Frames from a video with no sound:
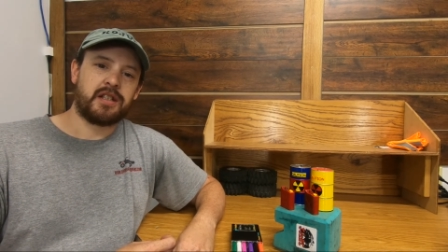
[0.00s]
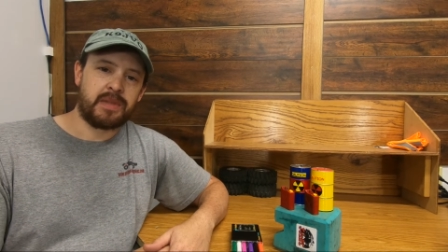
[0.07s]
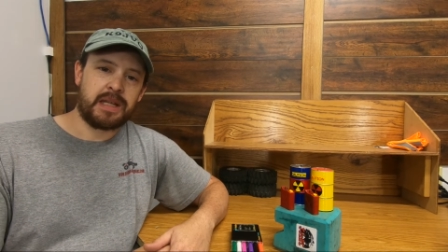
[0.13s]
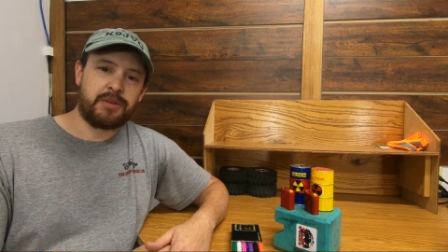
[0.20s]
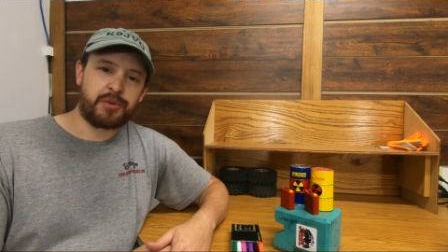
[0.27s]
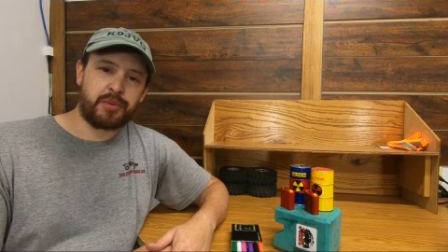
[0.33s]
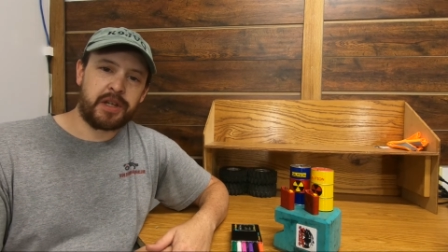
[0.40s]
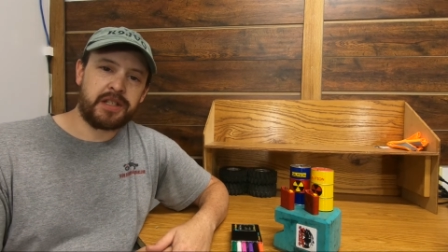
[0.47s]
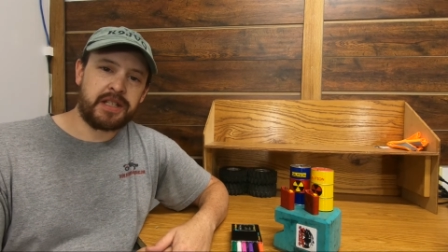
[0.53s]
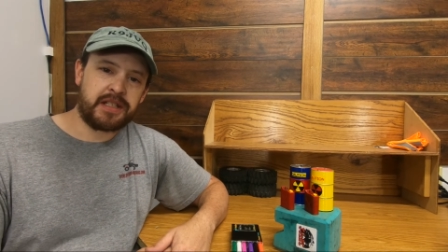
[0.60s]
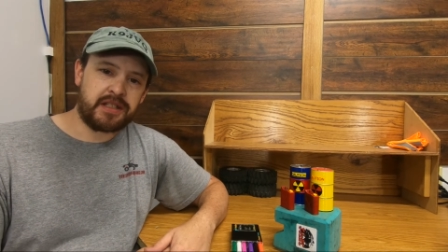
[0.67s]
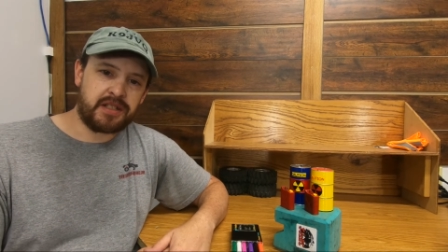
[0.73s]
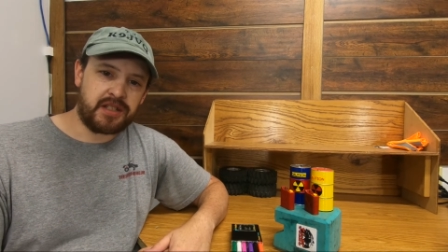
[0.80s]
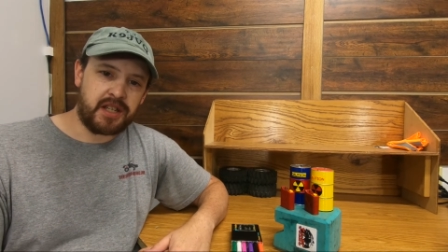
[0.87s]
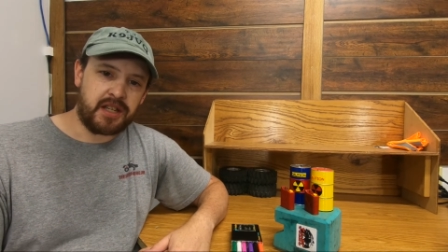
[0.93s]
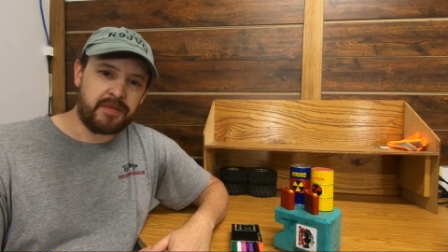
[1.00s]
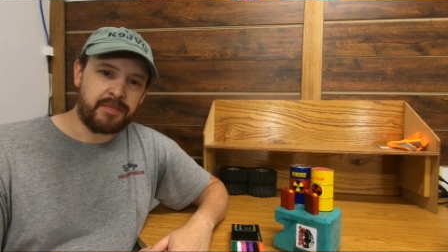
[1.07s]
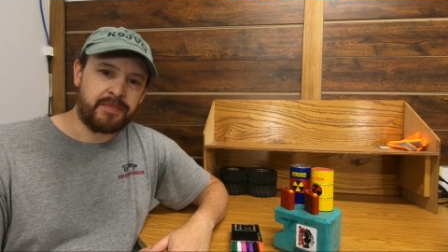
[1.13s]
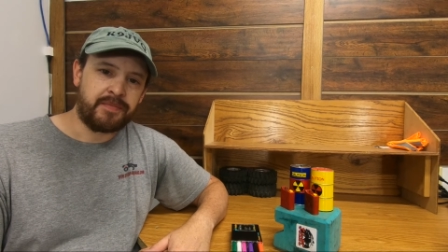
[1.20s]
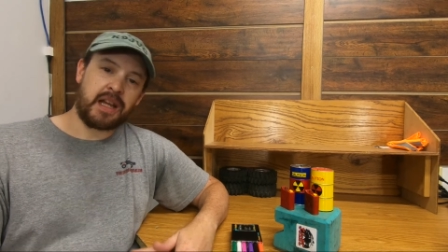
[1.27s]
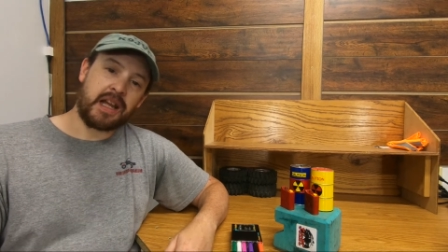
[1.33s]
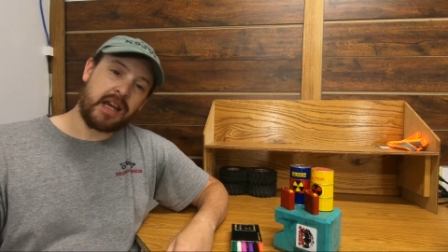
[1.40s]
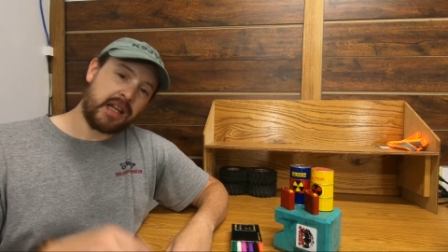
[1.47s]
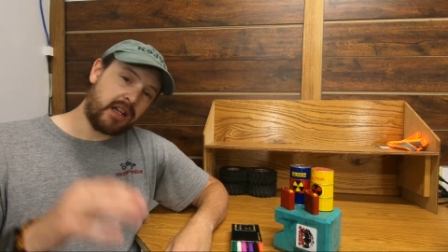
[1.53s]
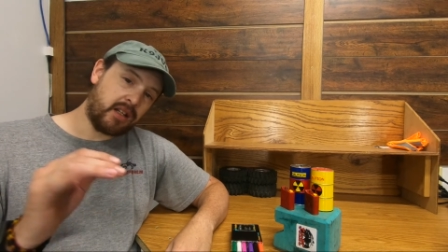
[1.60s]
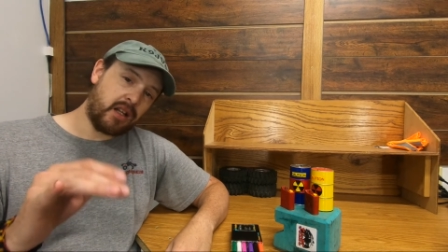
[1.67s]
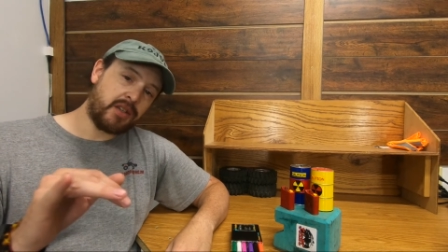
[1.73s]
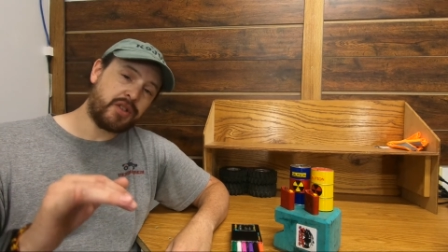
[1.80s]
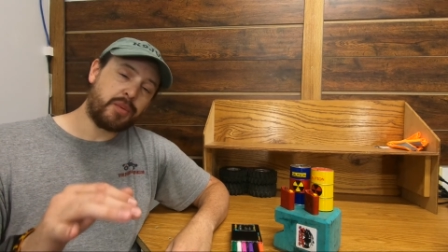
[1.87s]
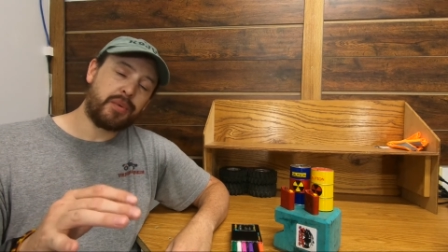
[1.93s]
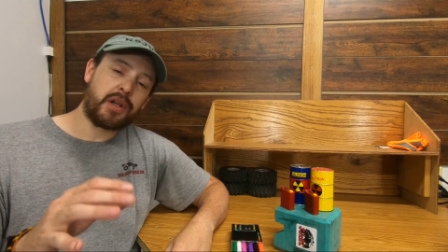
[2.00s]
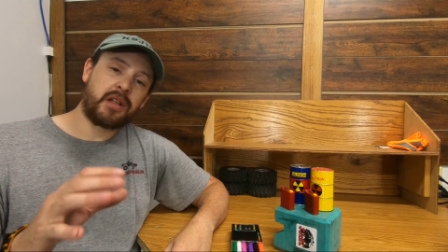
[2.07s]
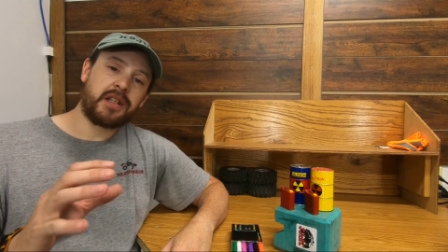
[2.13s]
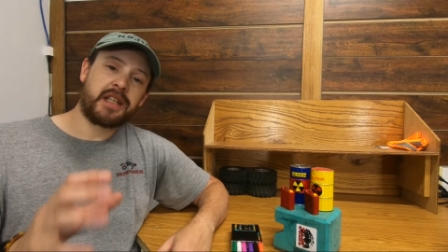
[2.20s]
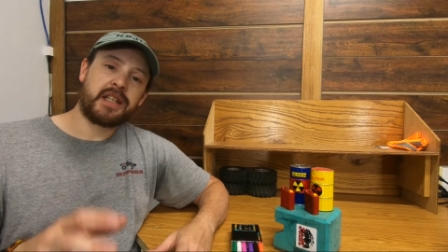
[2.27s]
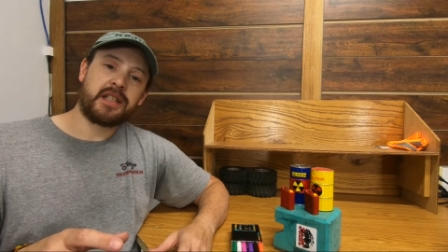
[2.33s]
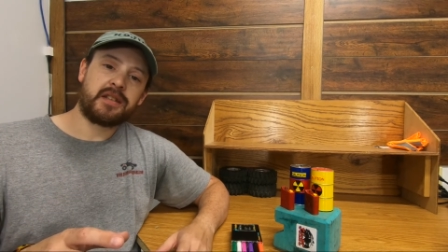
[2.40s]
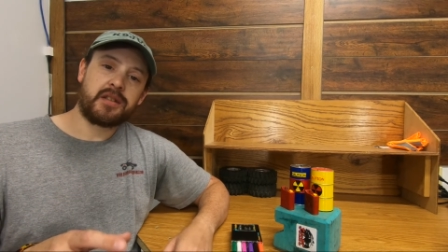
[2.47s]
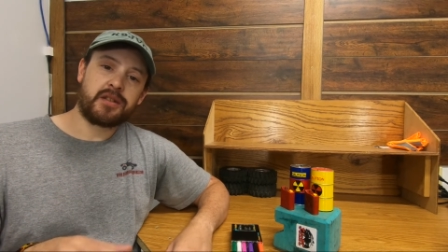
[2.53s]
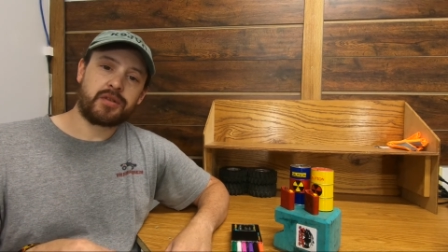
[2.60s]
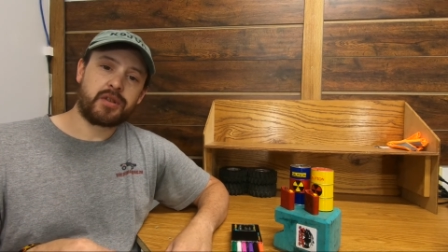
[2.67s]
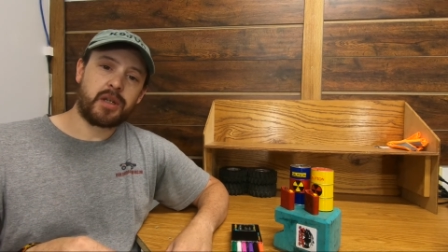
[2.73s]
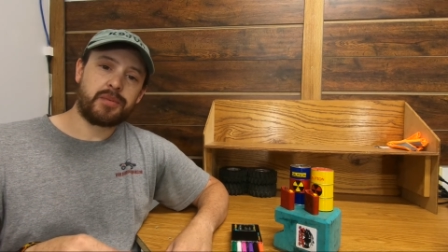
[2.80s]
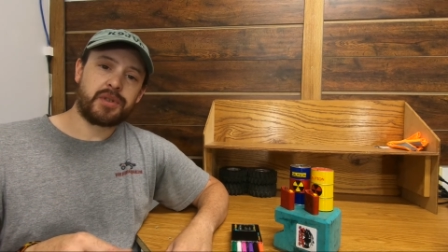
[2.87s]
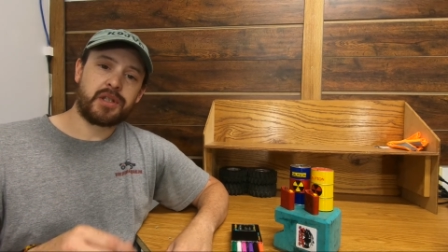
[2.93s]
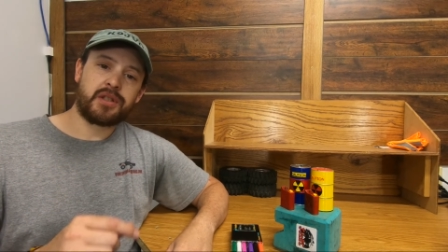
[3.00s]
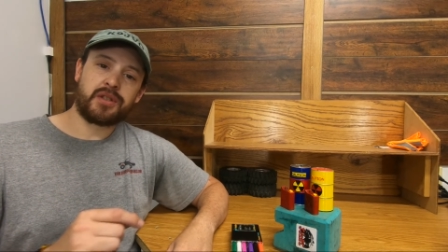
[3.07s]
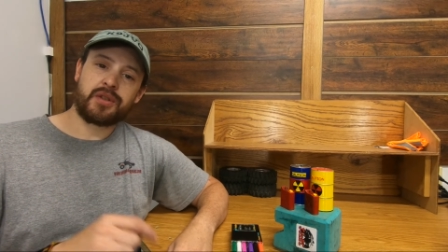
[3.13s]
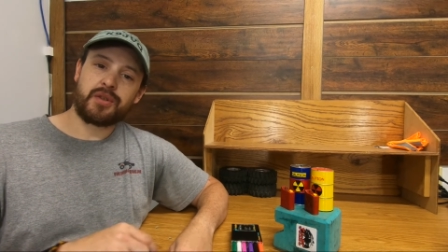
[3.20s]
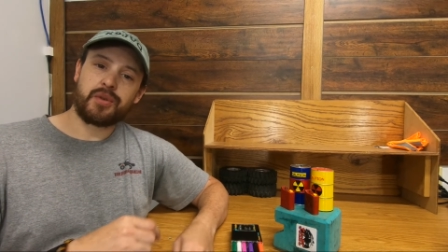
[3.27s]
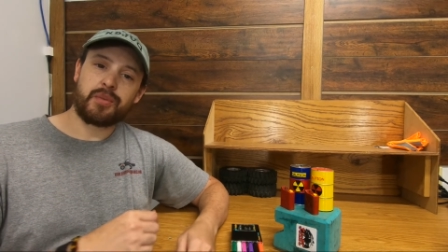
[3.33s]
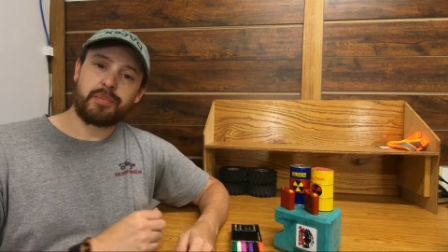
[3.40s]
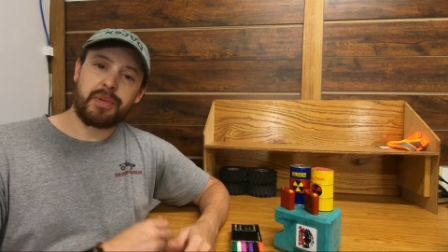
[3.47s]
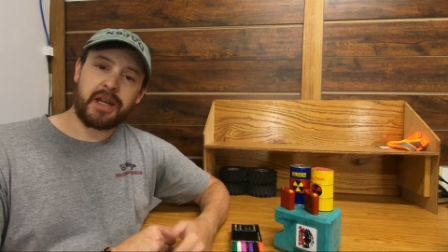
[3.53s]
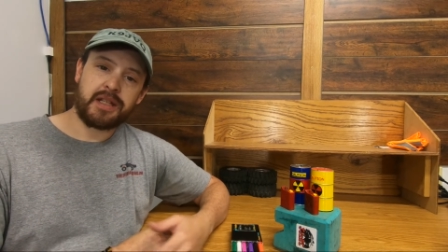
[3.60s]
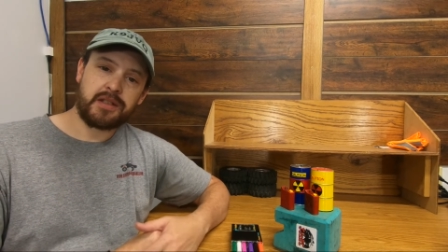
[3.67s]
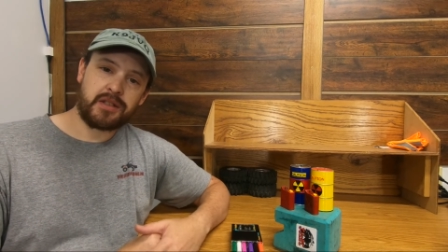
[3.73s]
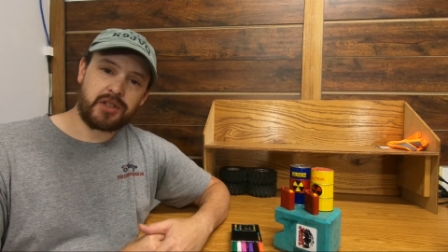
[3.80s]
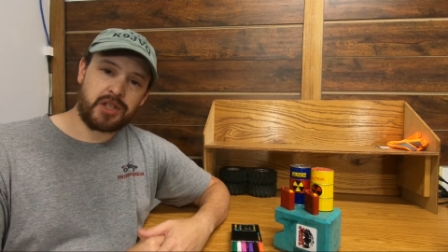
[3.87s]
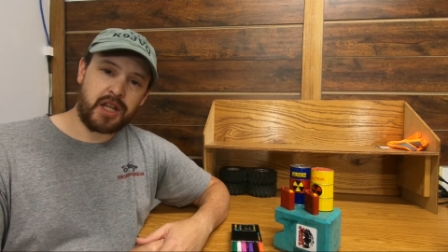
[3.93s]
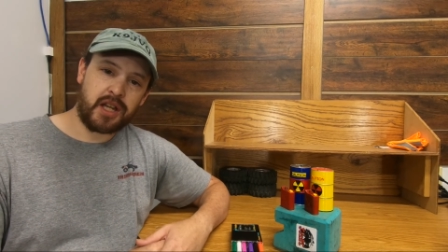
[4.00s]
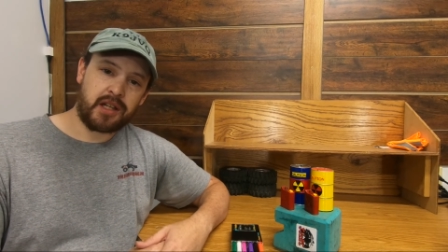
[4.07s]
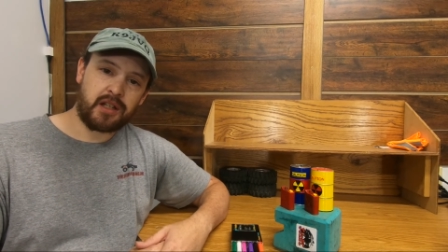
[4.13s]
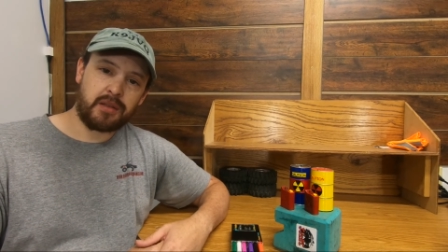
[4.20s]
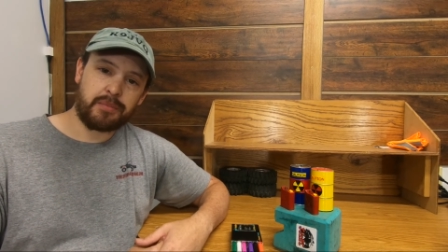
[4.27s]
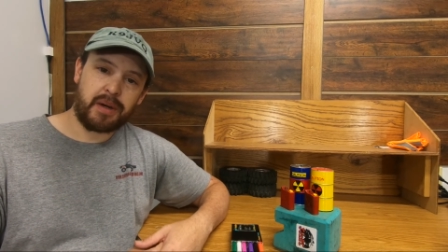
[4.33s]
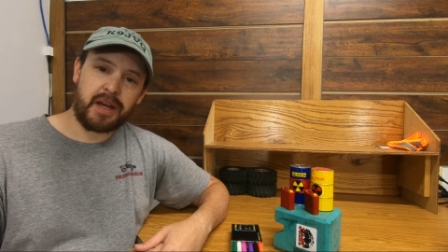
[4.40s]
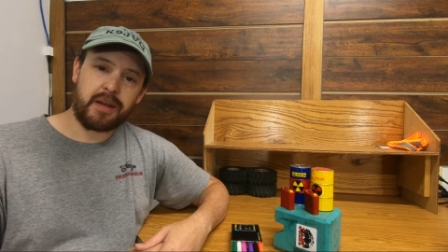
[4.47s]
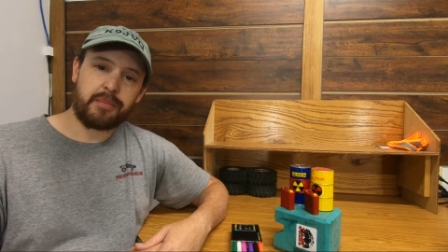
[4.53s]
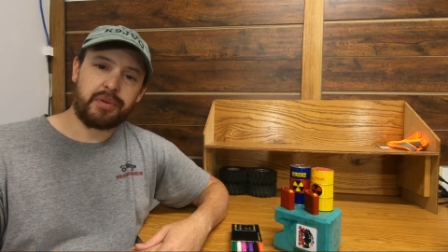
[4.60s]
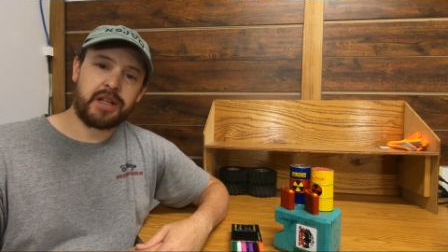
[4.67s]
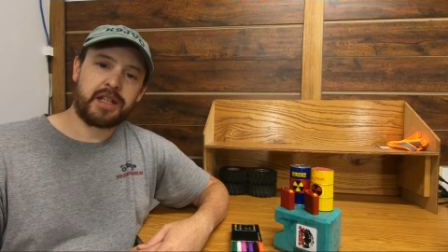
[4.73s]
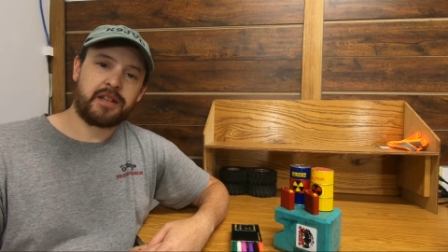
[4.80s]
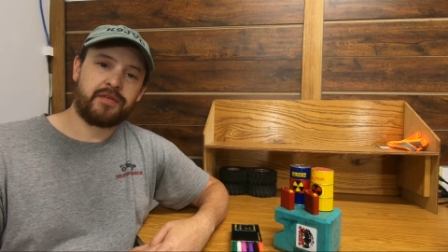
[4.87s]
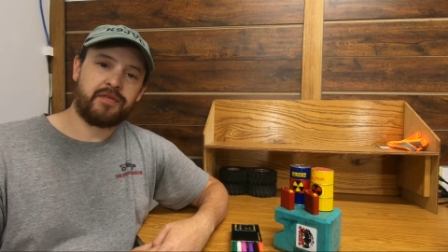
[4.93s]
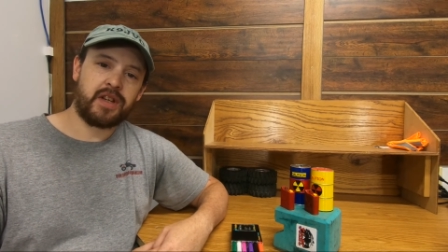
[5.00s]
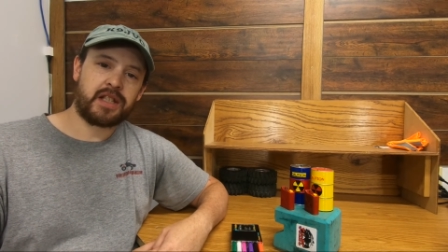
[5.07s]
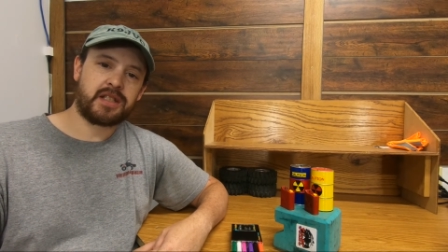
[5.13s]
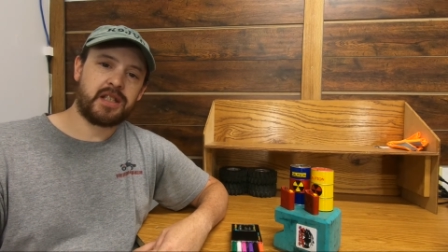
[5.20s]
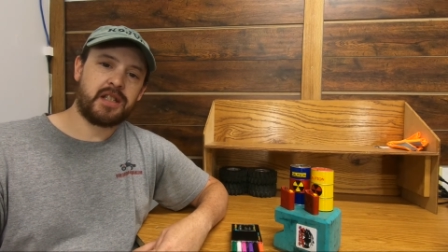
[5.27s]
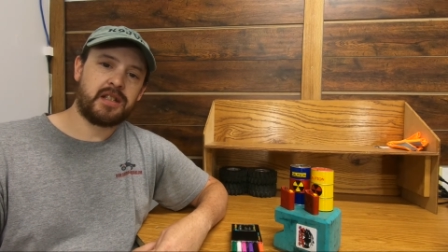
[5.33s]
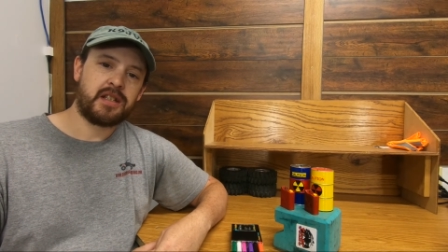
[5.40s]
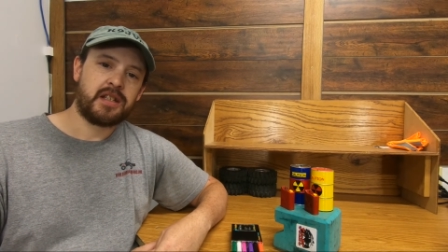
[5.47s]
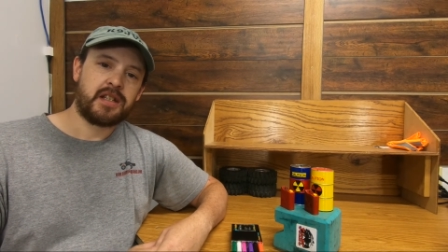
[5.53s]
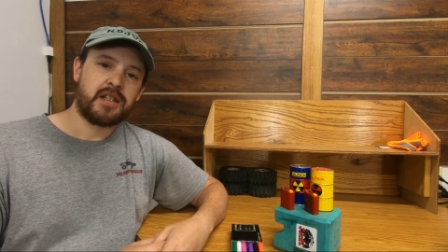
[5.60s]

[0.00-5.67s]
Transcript: That was pretty neat to see. And I'll also put a link in the description to Ben's channel, Buy It, Break It, Fix It,